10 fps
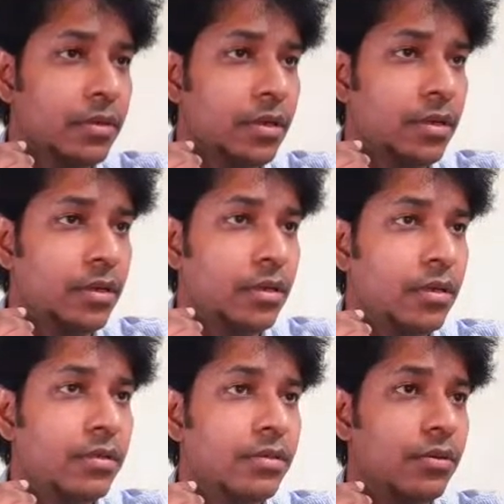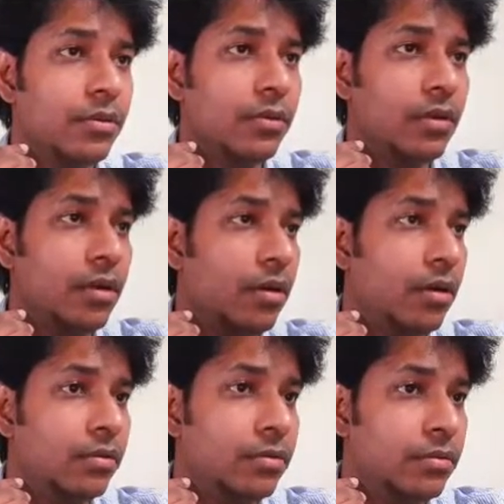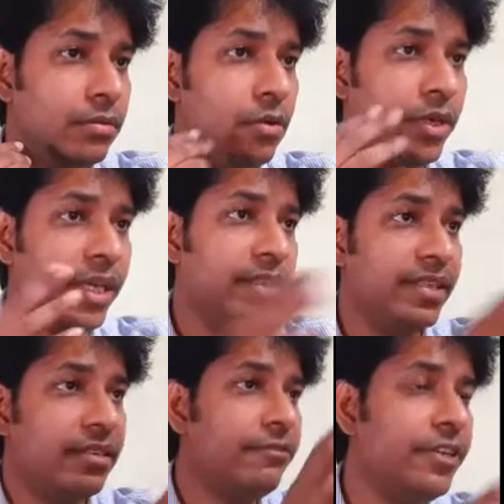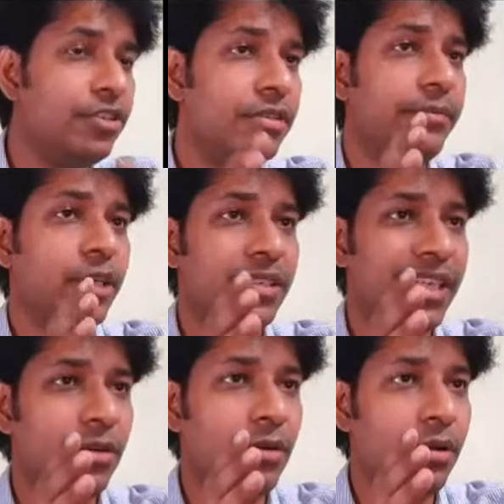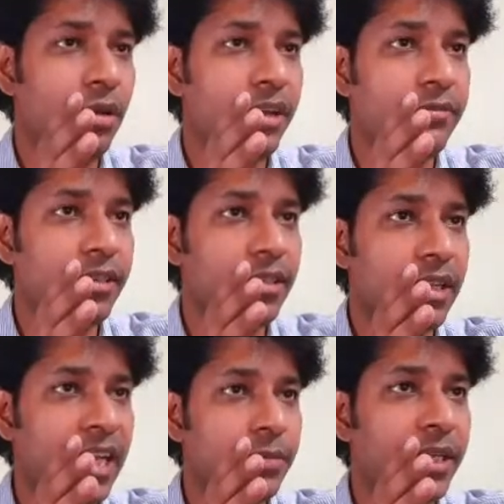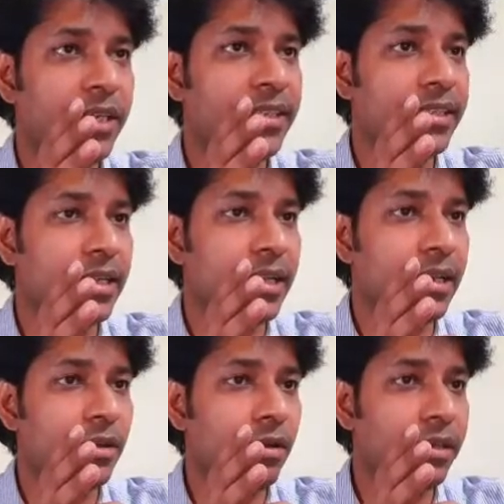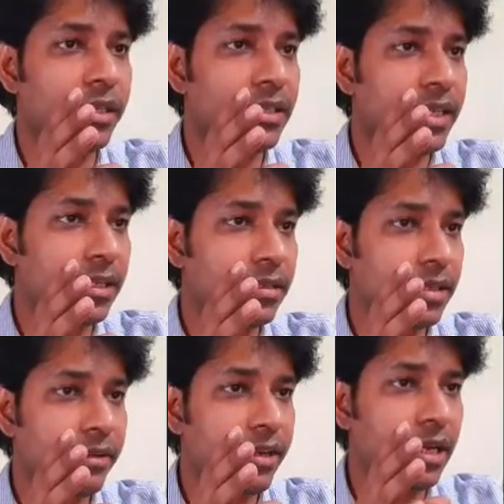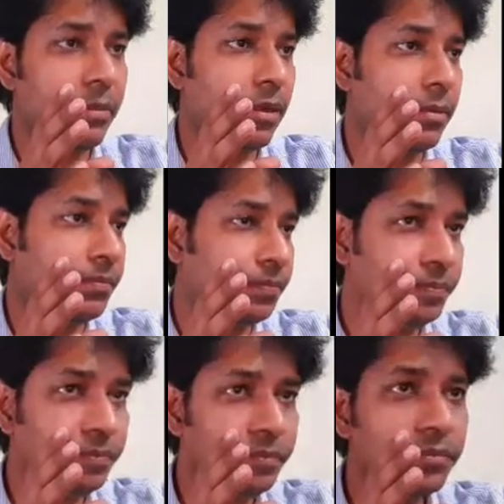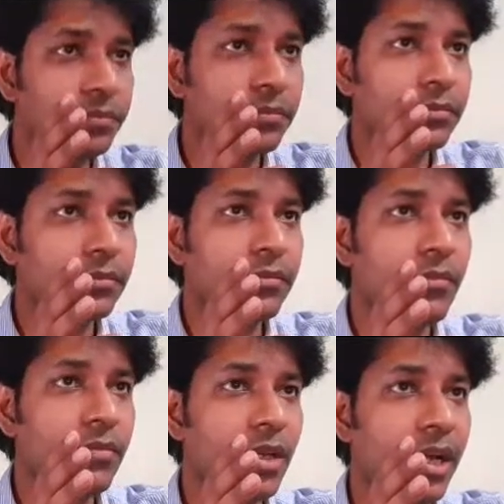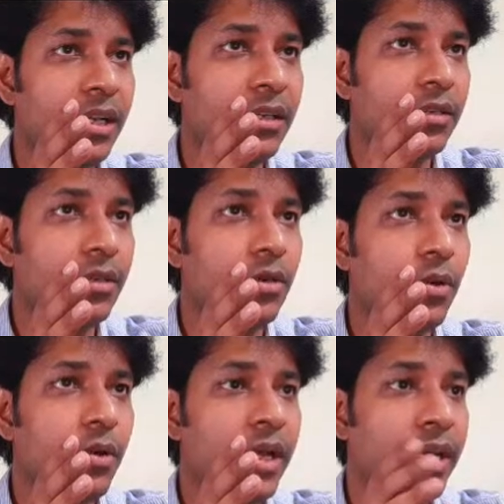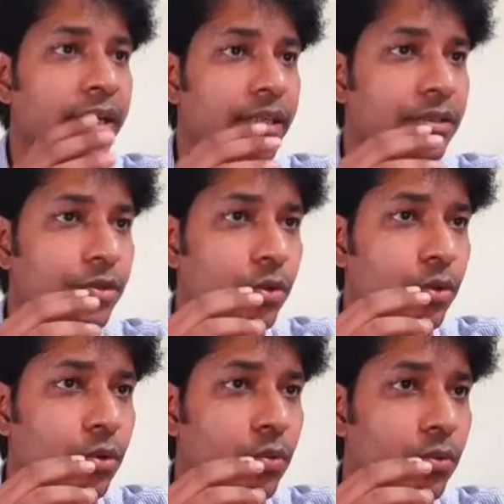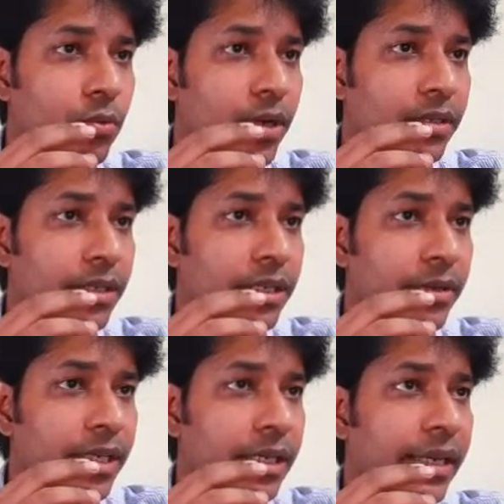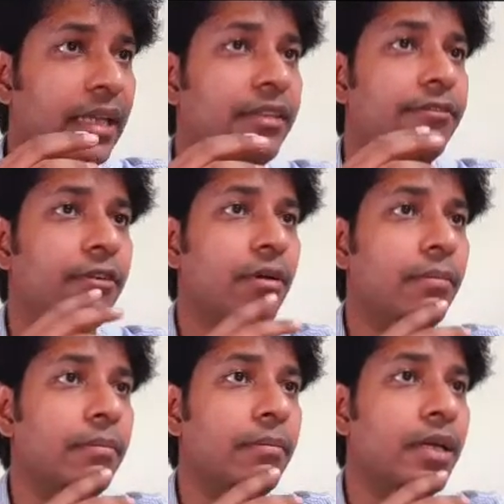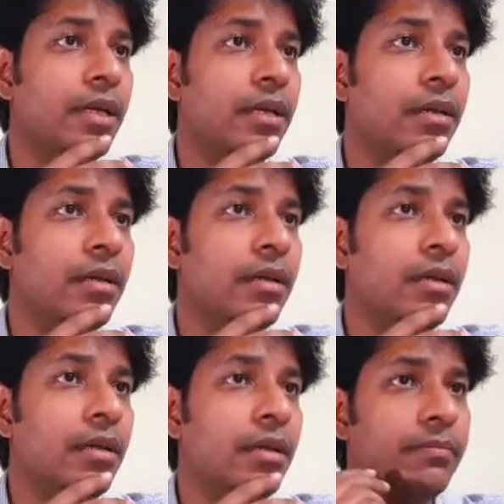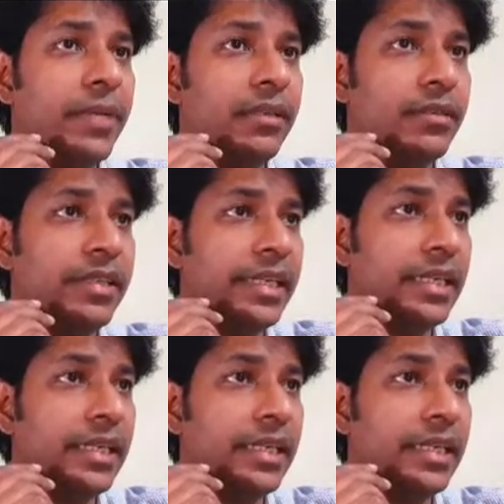So okay, these are the features because they all have this light speed, SSL and all these things available. I'll go ahead and show what you can get from, how you can get the better deal